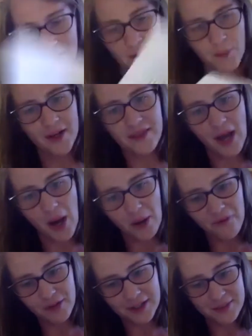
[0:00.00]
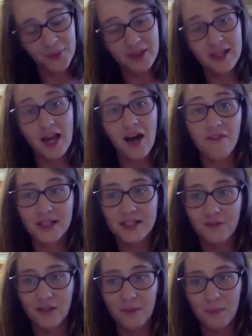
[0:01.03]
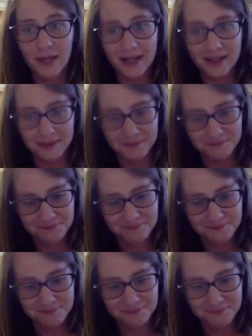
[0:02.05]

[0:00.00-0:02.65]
with the obvious VPL.